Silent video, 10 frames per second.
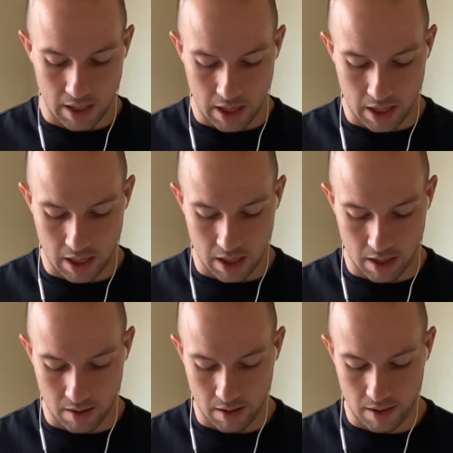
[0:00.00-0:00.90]

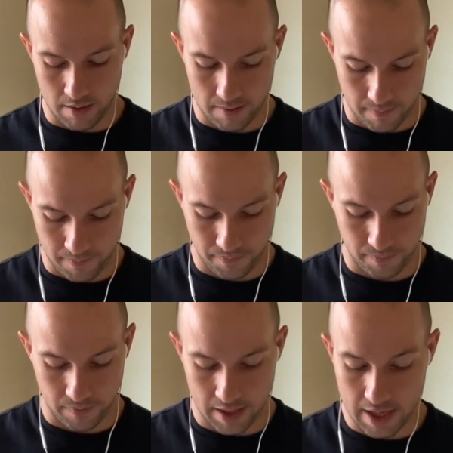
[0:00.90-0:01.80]

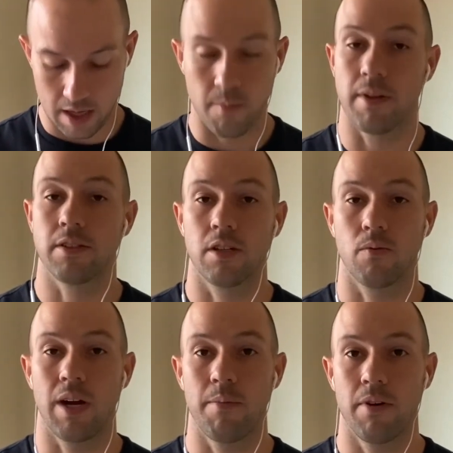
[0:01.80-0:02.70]
Yeah, that's going to
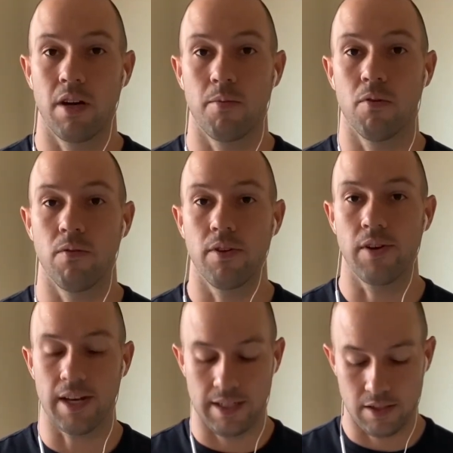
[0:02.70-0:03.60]
wrap it up. Hopefully you
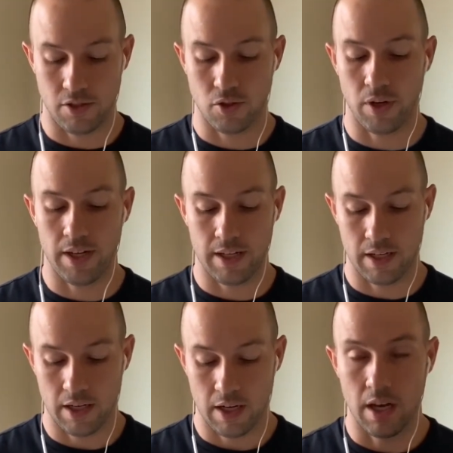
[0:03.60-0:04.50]
guys enjoyed it.
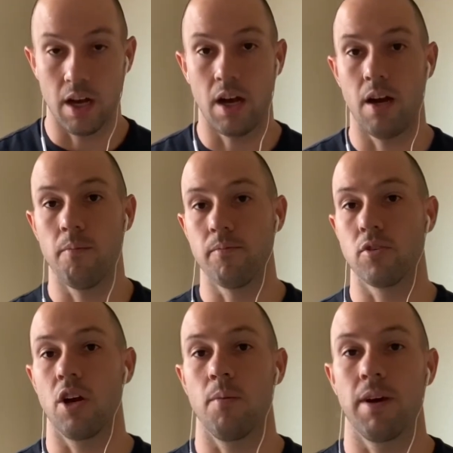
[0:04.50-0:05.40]

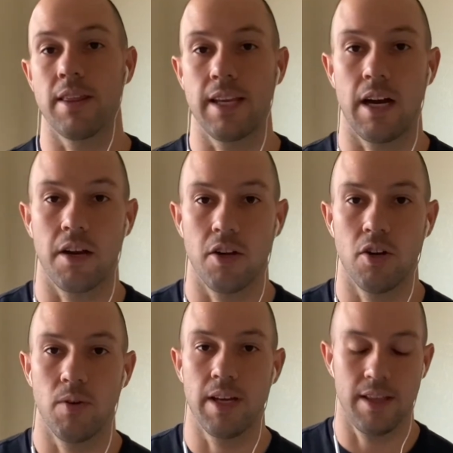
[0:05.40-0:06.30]
Sorry about the
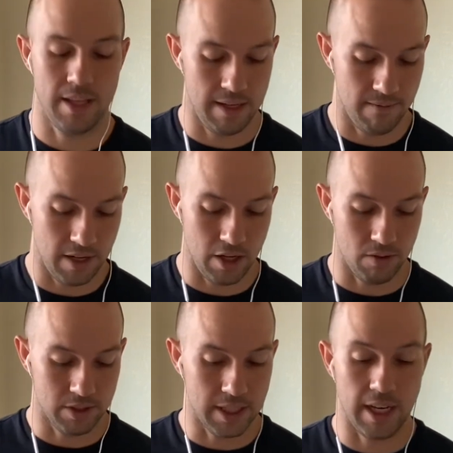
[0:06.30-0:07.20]
audio and the video
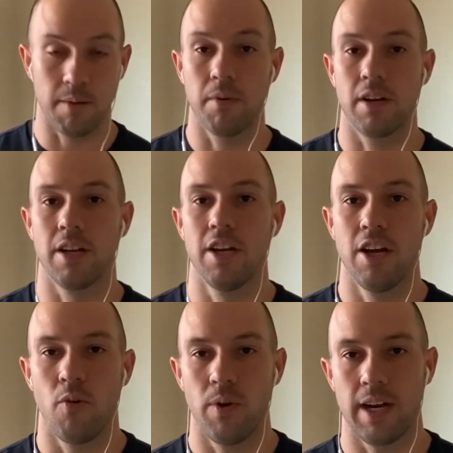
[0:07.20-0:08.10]
setting, but
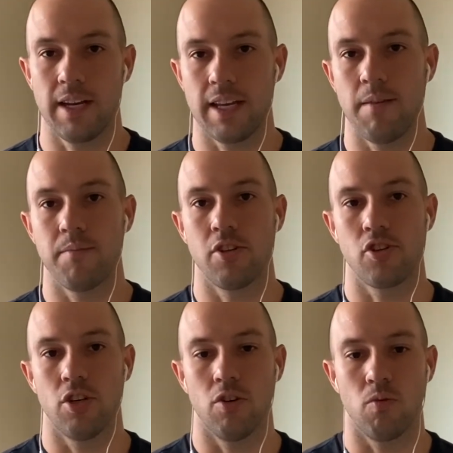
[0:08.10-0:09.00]
we had to keep the
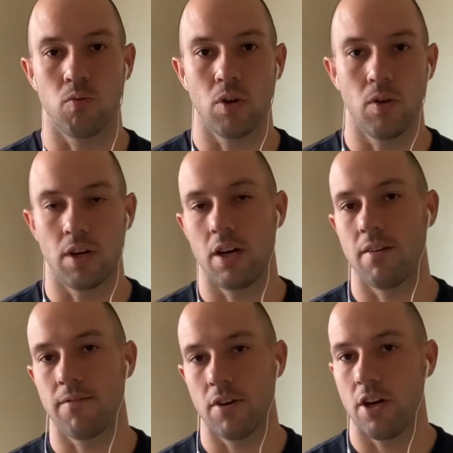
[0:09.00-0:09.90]
show rolling on
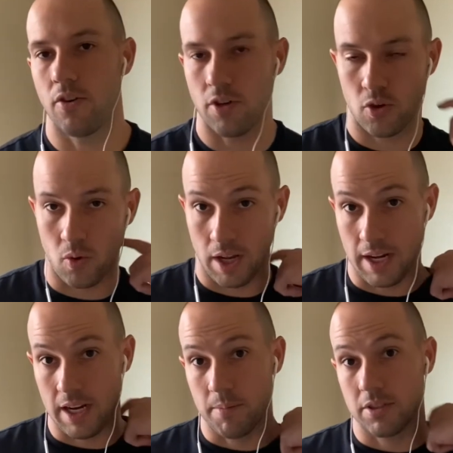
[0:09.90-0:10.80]
for
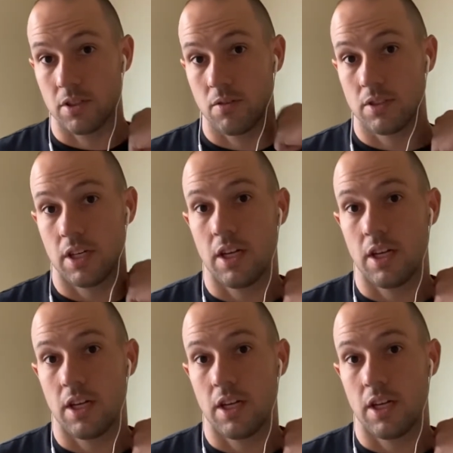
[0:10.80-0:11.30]
129 episodes.